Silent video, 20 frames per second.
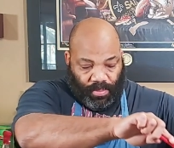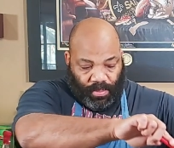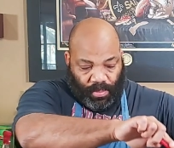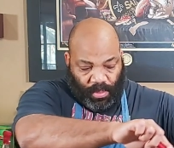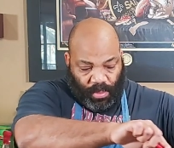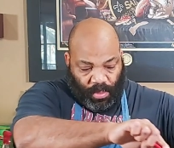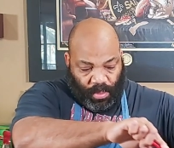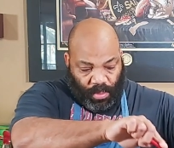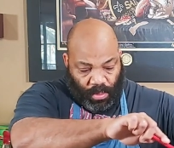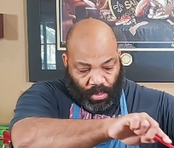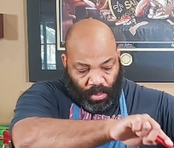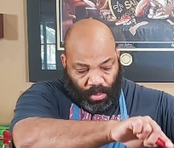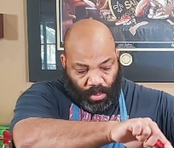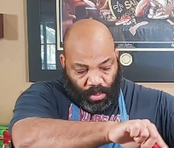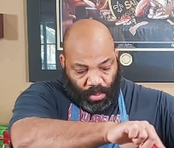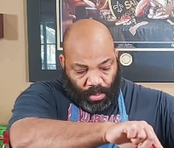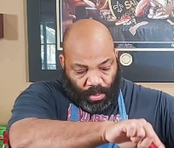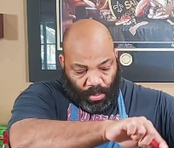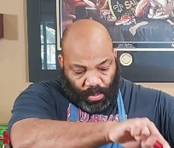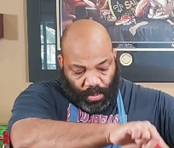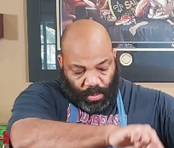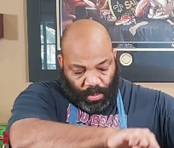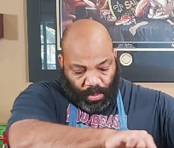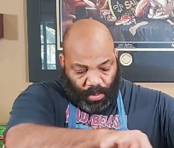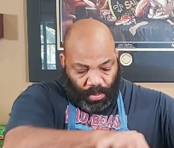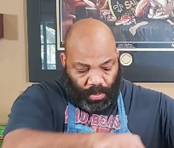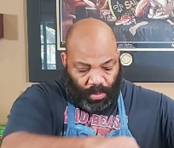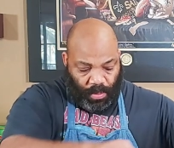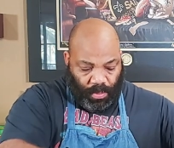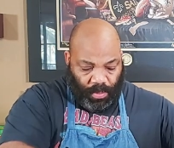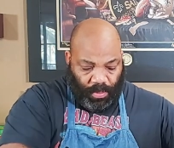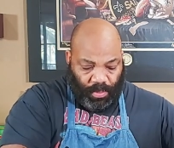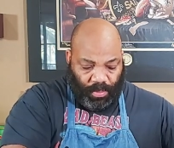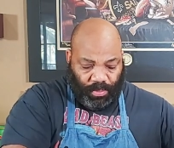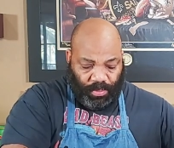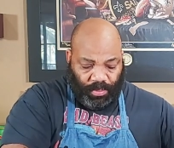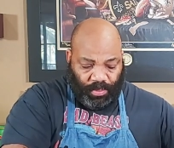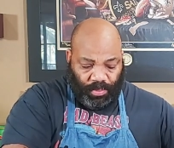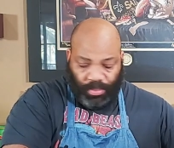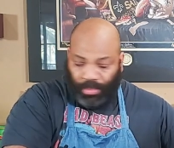
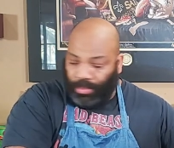[no speech]